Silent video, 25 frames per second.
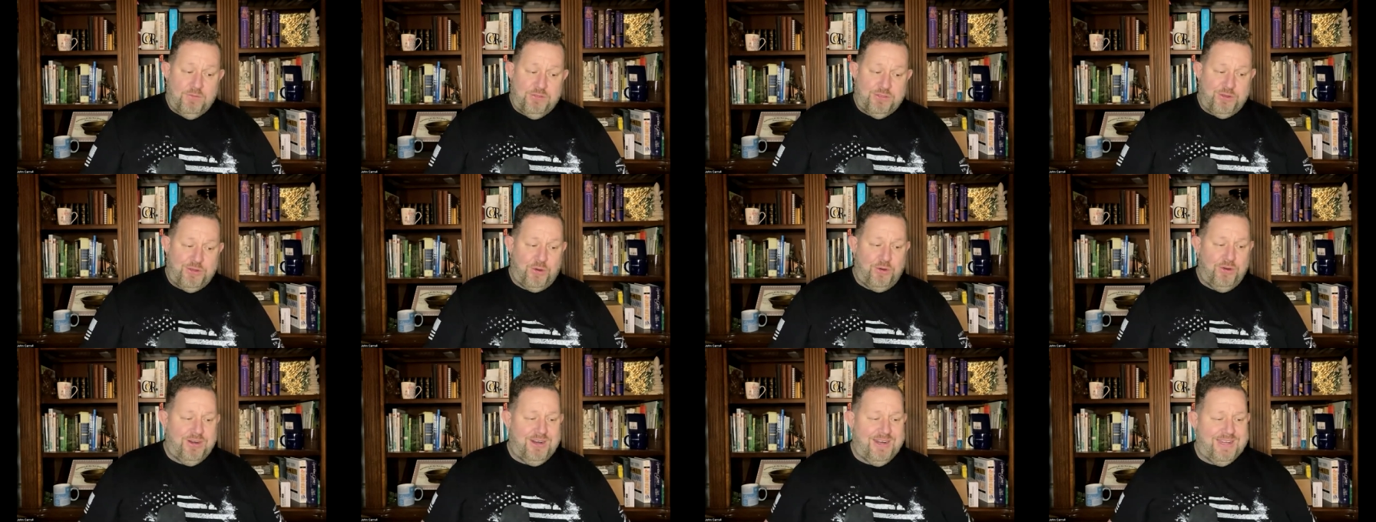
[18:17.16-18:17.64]

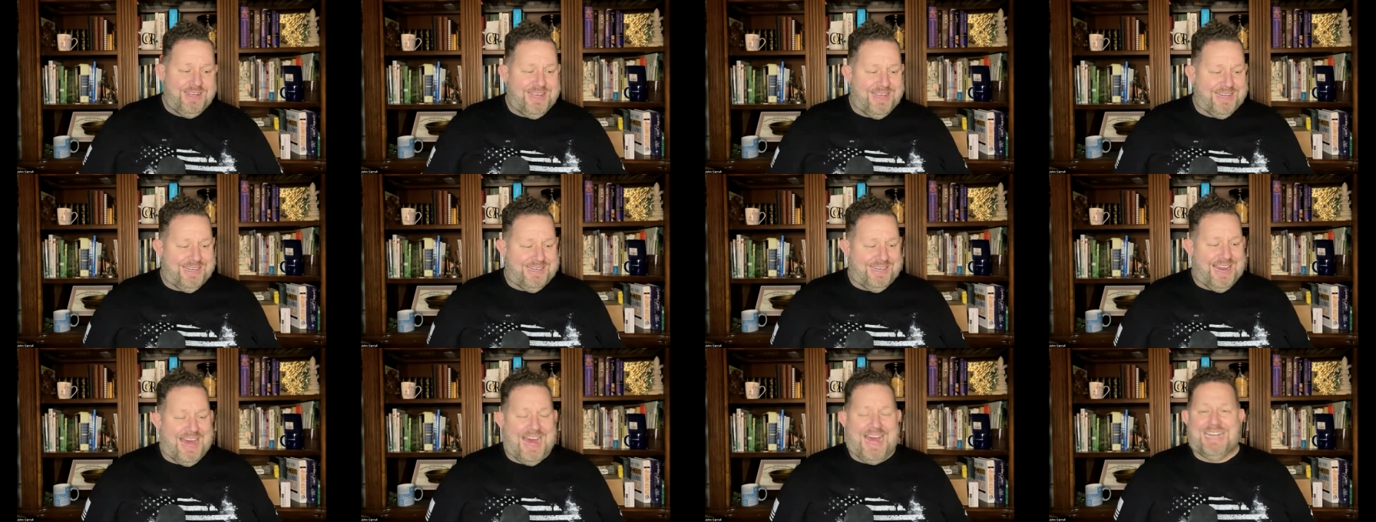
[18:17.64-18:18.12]
Thirdly
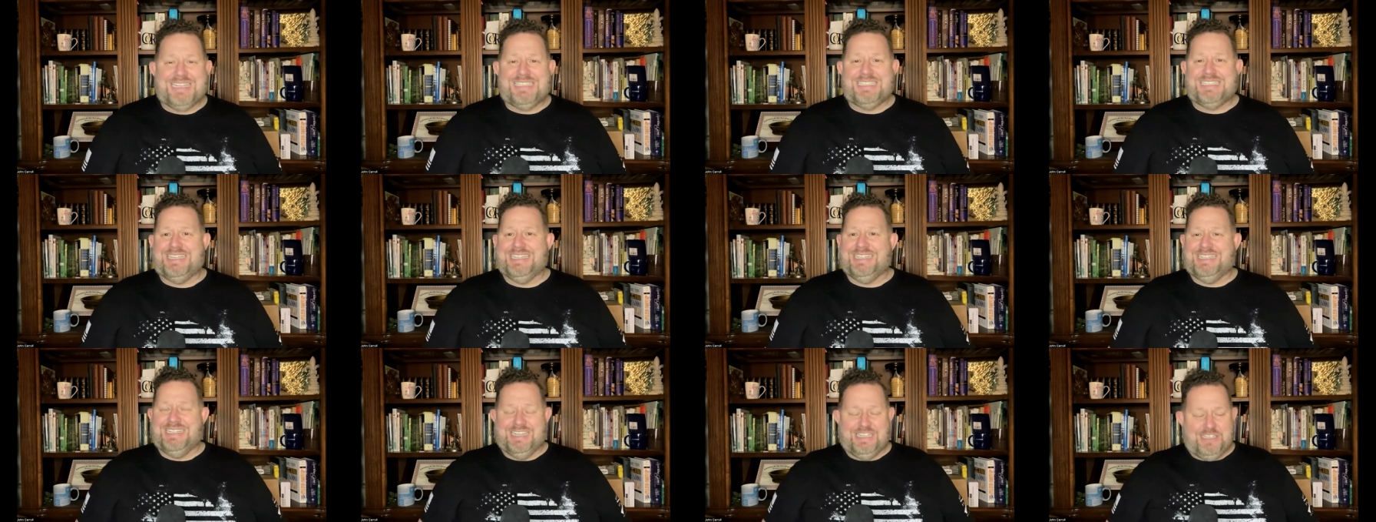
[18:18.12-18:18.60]
and
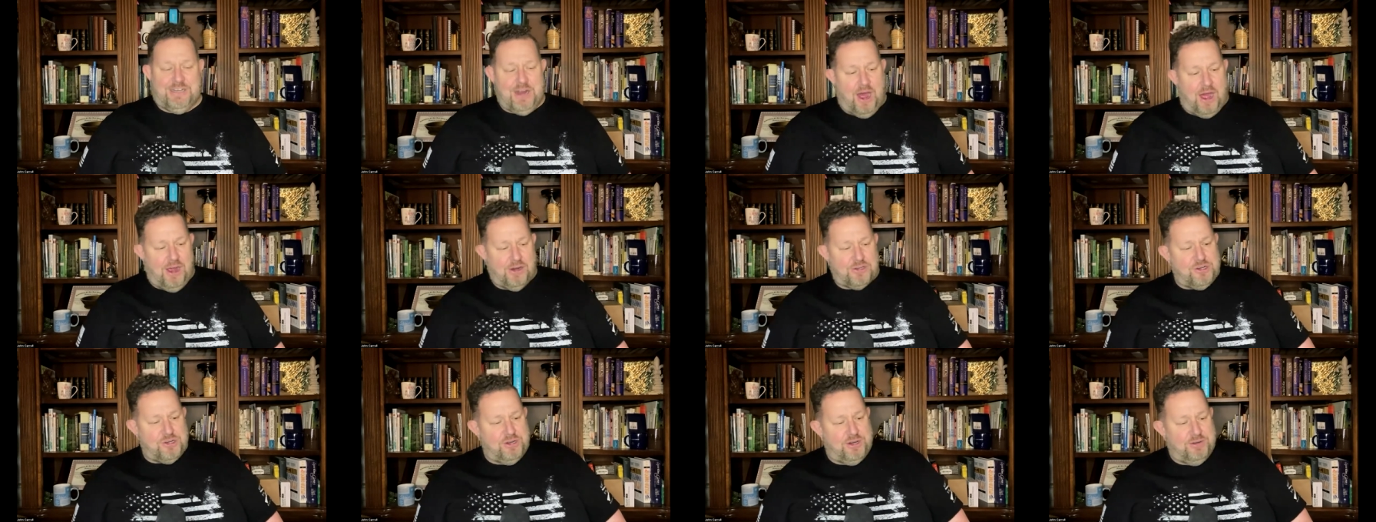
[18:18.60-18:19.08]
lastly, the
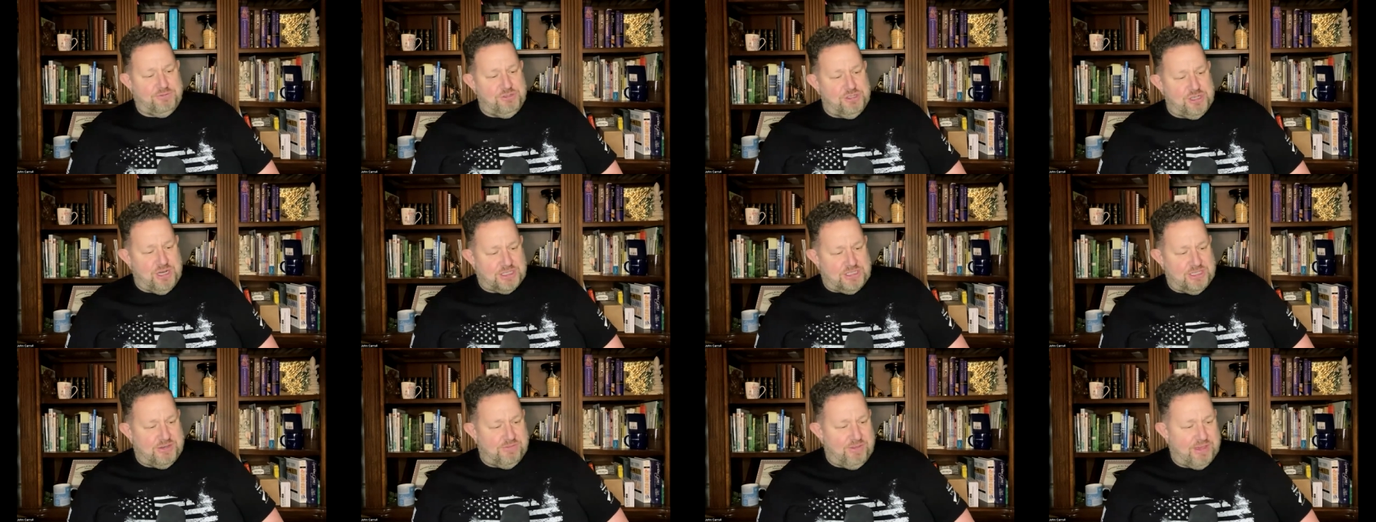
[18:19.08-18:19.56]
doctrine of
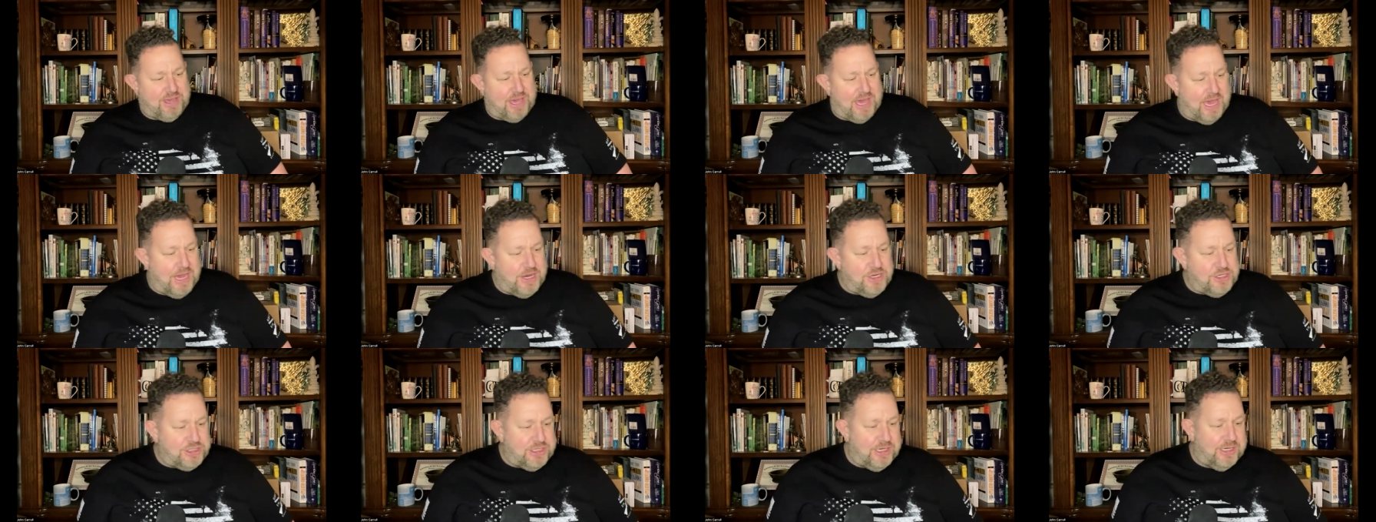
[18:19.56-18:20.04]

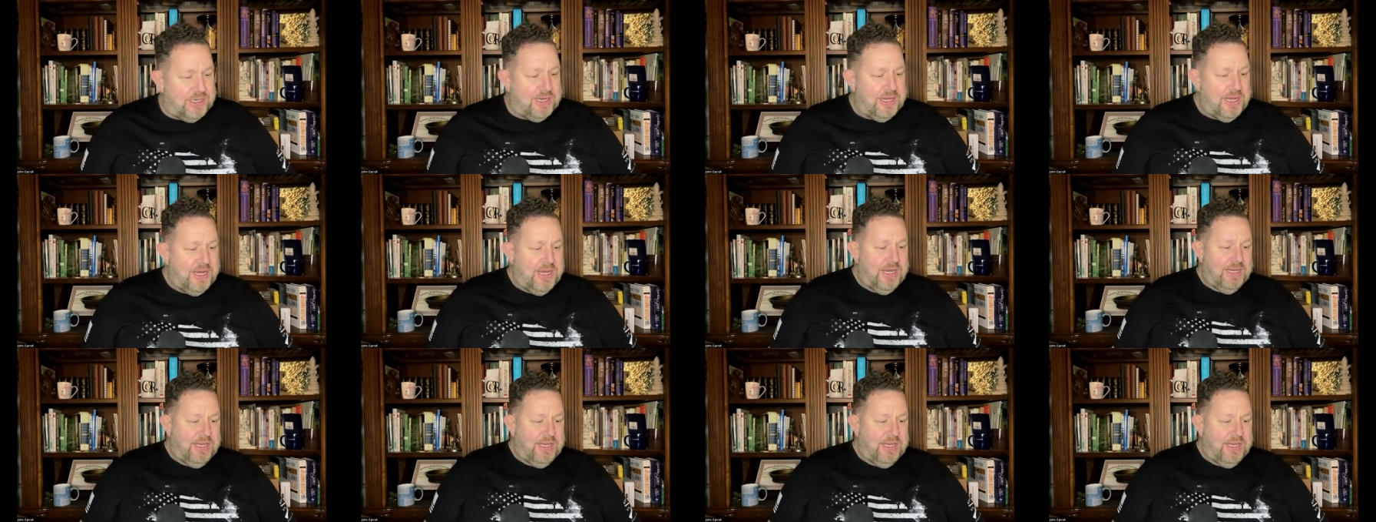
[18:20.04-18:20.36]
justification